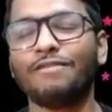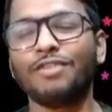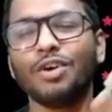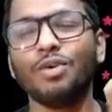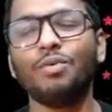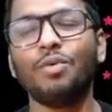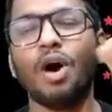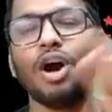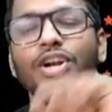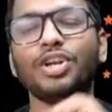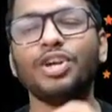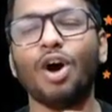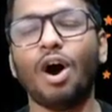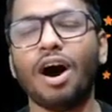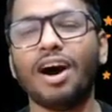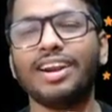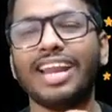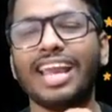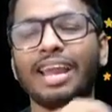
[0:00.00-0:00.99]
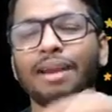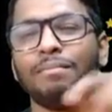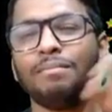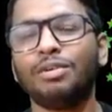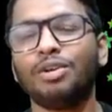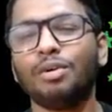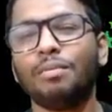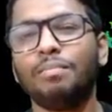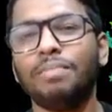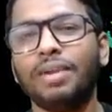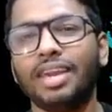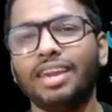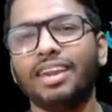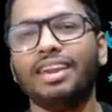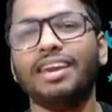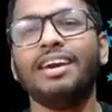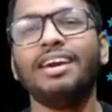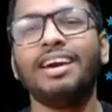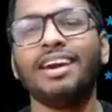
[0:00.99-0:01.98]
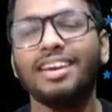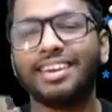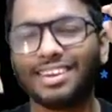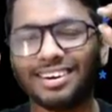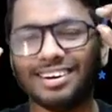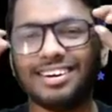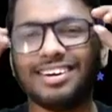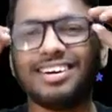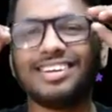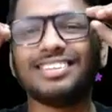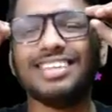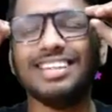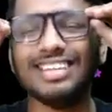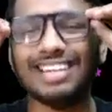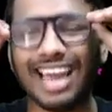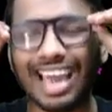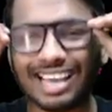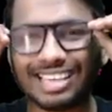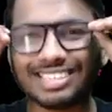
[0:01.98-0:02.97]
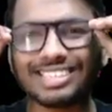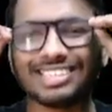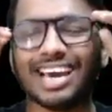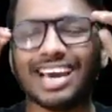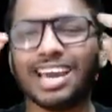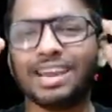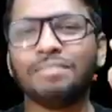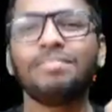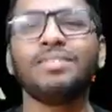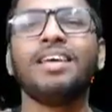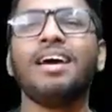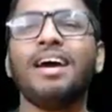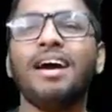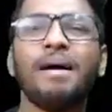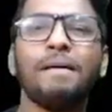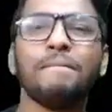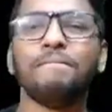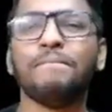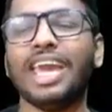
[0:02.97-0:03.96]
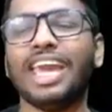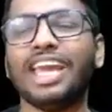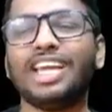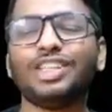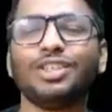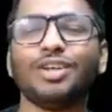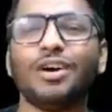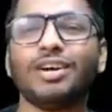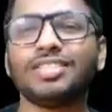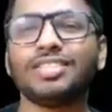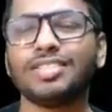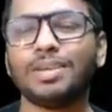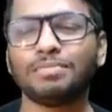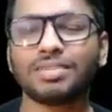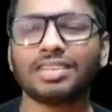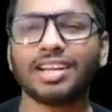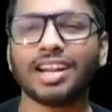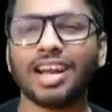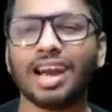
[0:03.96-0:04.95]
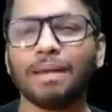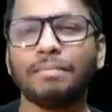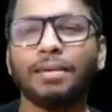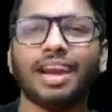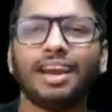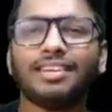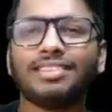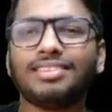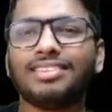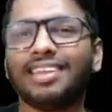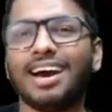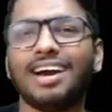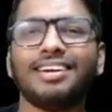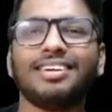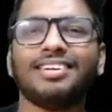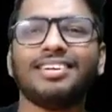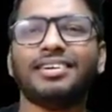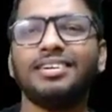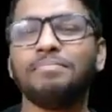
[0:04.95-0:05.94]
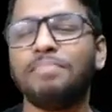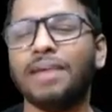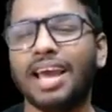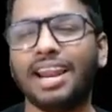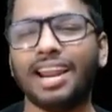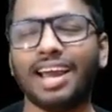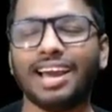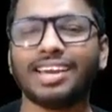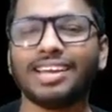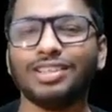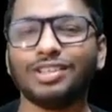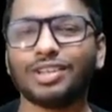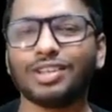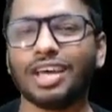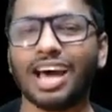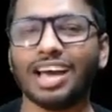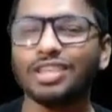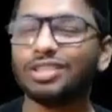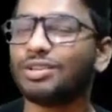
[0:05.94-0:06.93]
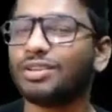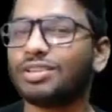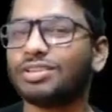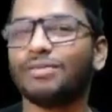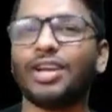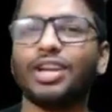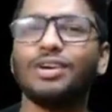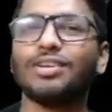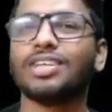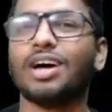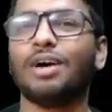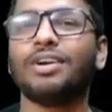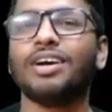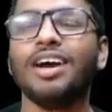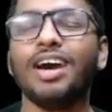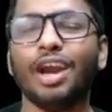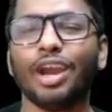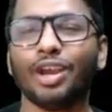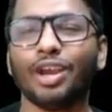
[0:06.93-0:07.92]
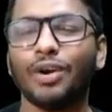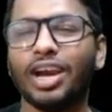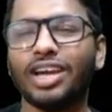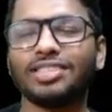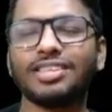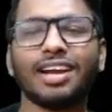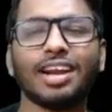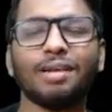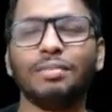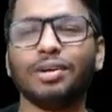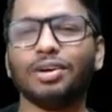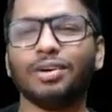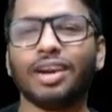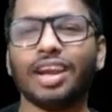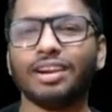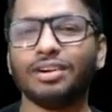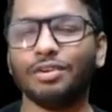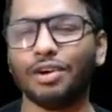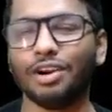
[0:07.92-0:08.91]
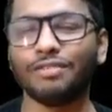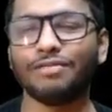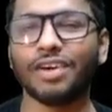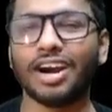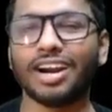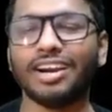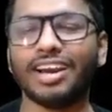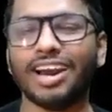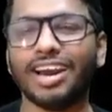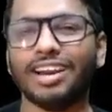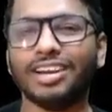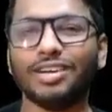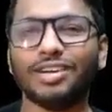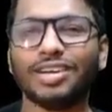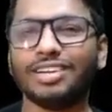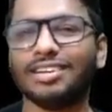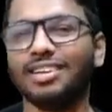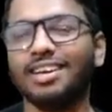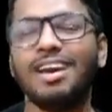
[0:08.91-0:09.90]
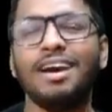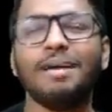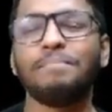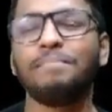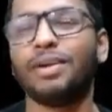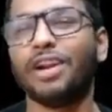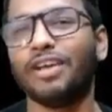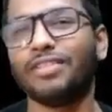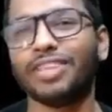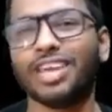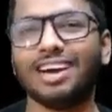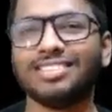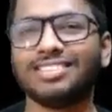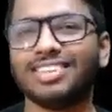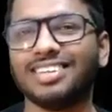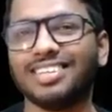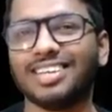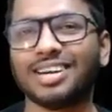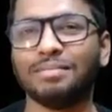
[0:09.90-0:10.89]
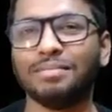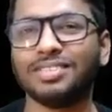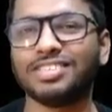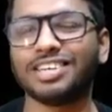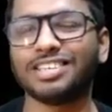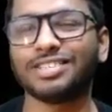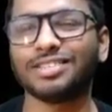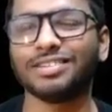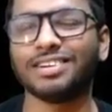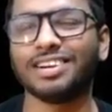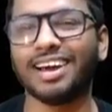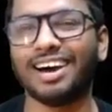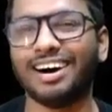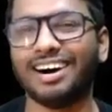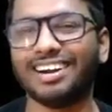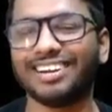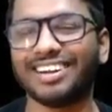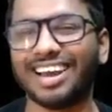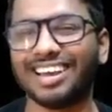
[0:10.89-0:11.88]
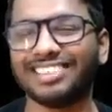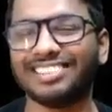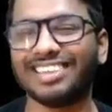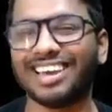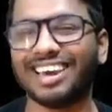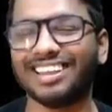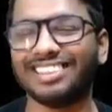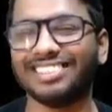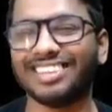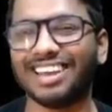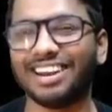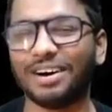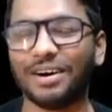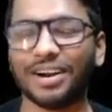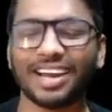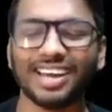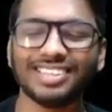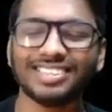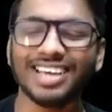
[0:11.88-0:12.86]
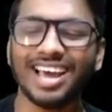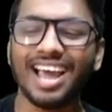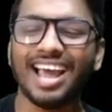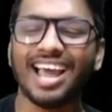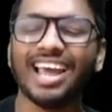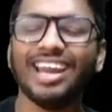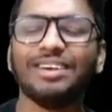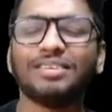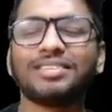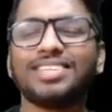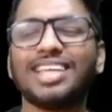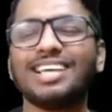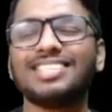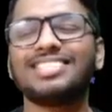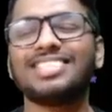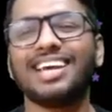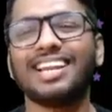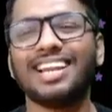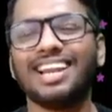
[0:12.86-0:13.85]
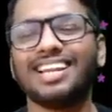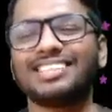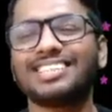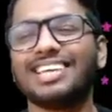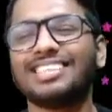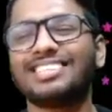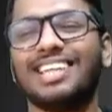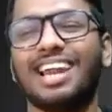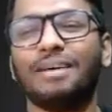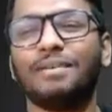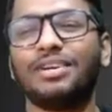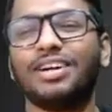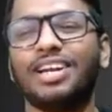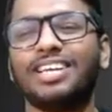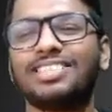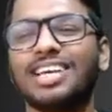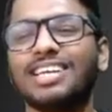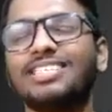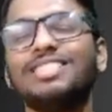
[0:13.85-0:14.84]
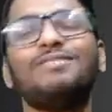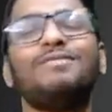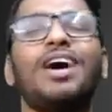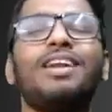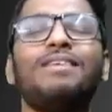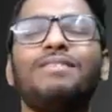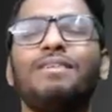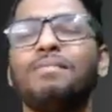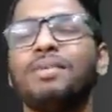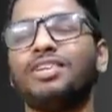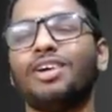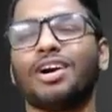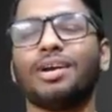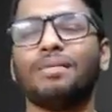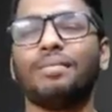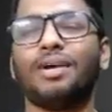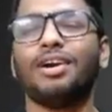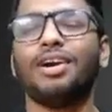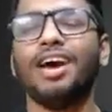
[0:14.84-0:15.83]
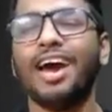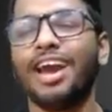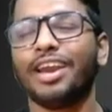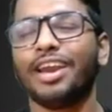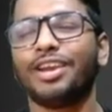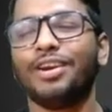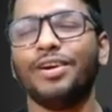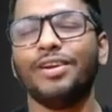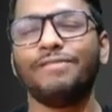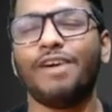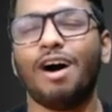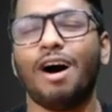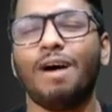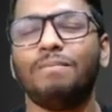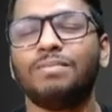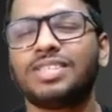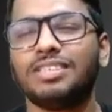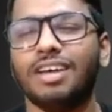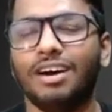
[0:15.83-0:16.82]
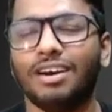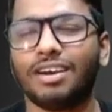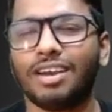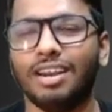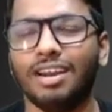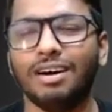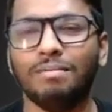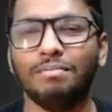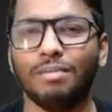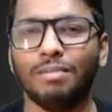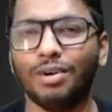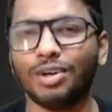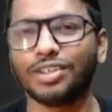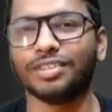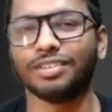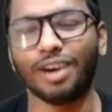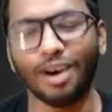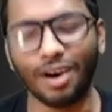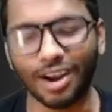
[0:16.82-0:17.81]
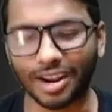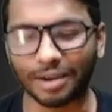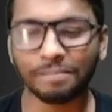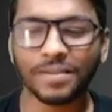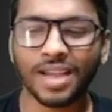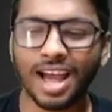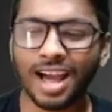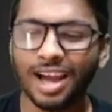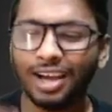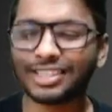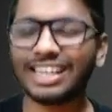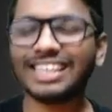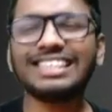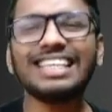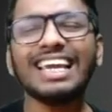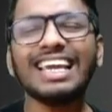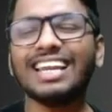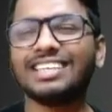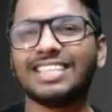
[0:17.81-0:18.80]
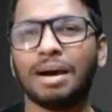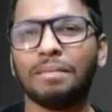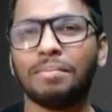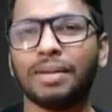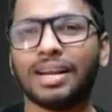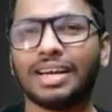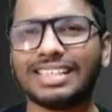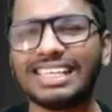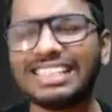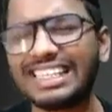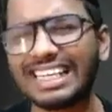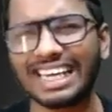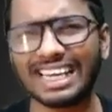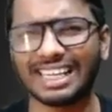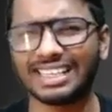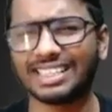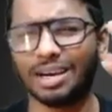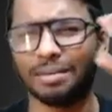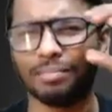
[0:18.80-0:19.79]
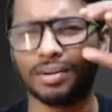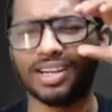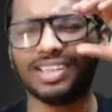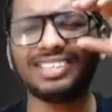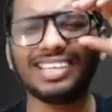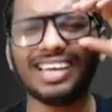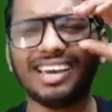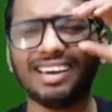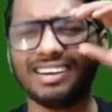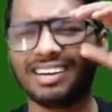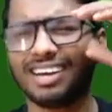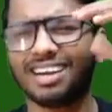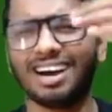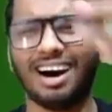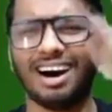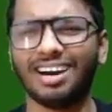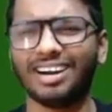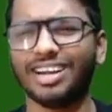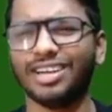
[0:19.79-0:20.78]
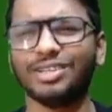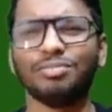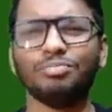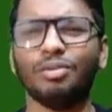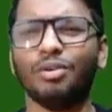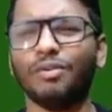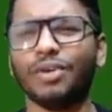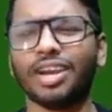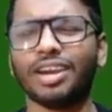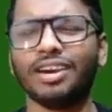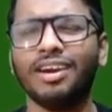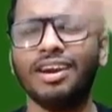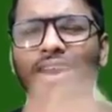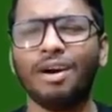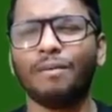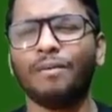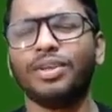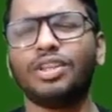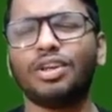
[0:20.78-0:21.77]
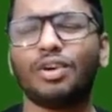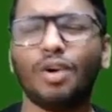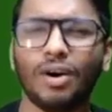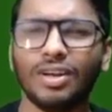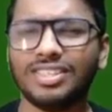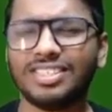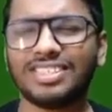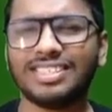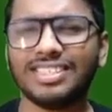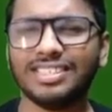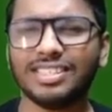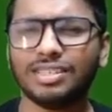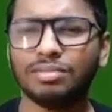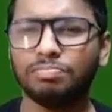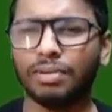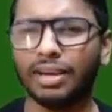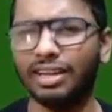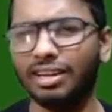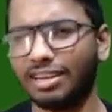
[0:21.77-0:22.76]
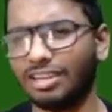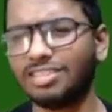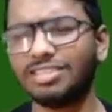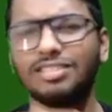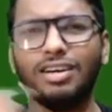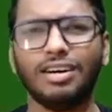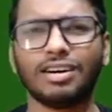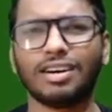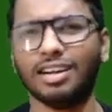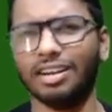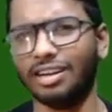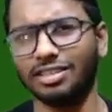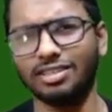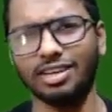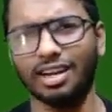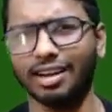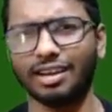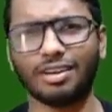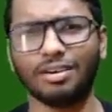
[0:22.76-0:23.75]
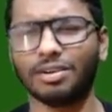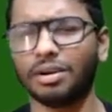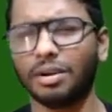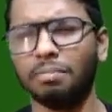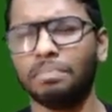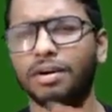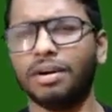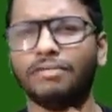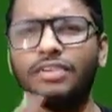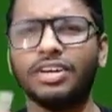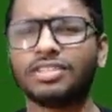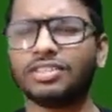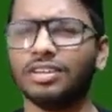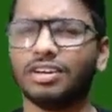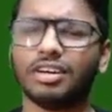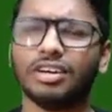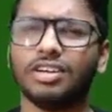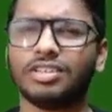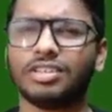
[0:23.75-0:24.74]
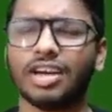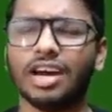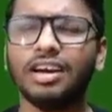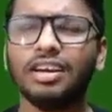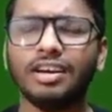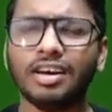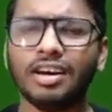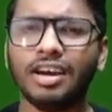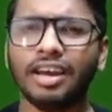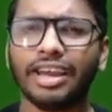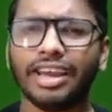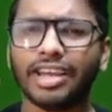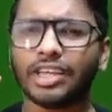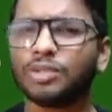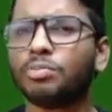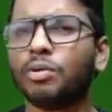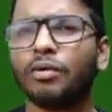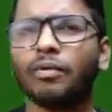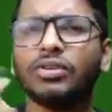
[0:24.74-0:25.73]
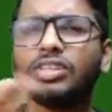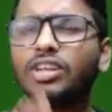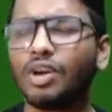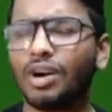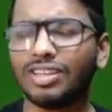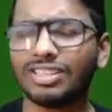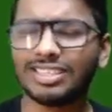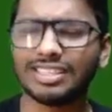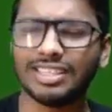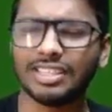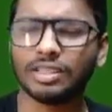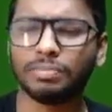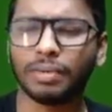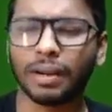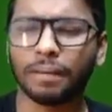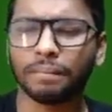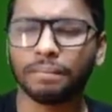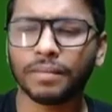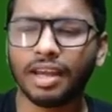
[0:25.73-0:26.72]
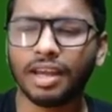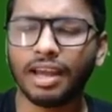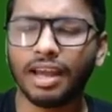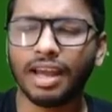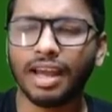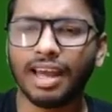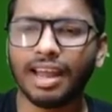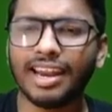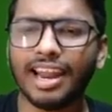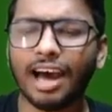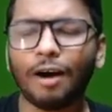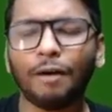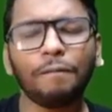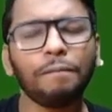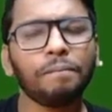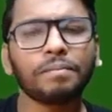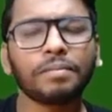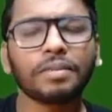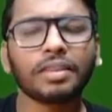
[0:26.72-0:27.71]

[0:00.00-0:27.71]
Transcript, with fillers: if you want your name to be here the next time, make sure to subscribe, hit that bell icon, so that as soon as the video is out, you guys are able to get notified and you can put on the answer in the comment section right there and then. Alright, guys. Anyway, so that's it. Let us started with today's session, where we'll be talking about uniform circular motion. Alright, so let's take an example, guys. Let's take an example. Let's say a car is moving with a constant speed in a circular track. Okay, perfect circular track. He's moving with a constant speed. Now,